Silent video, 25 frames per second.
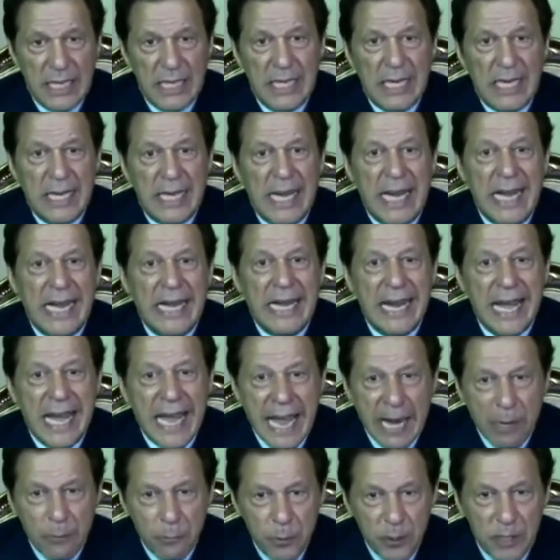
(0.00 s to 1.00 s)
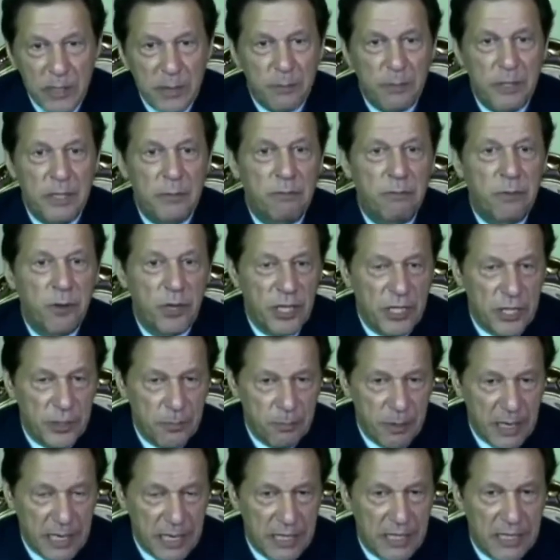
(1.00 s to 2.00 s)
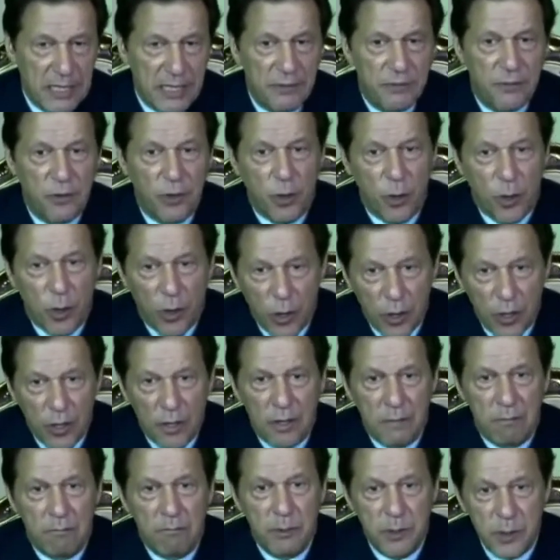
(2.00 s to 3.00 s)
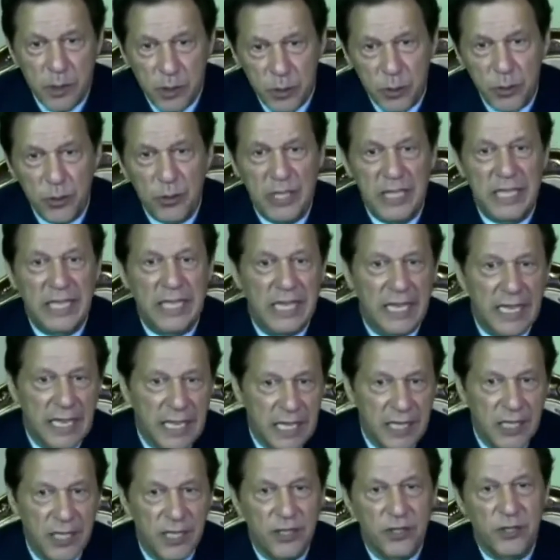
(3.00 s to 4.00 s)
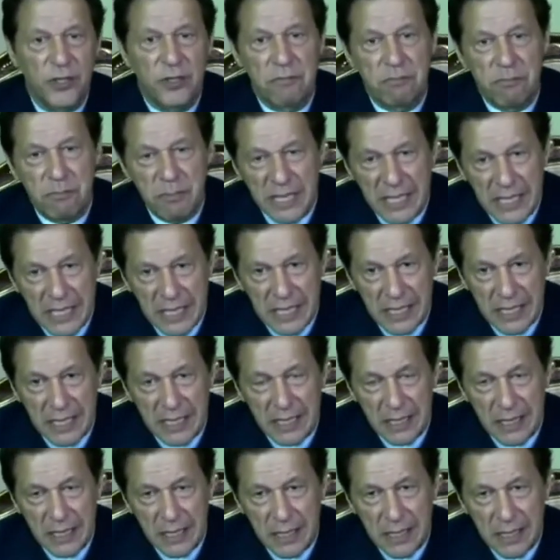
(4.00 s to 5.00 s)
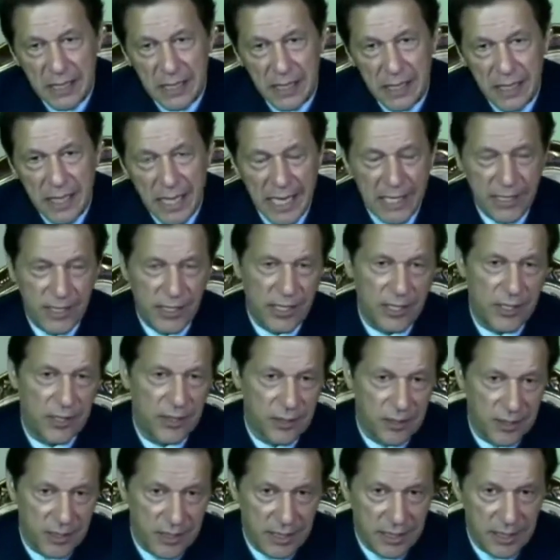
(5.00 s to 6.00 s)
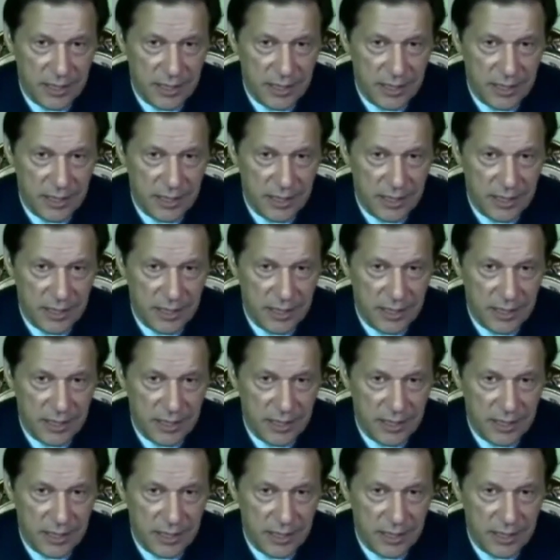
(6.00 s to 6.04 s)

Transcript: and equitable prosperity for all pursued in conditions of peace and security.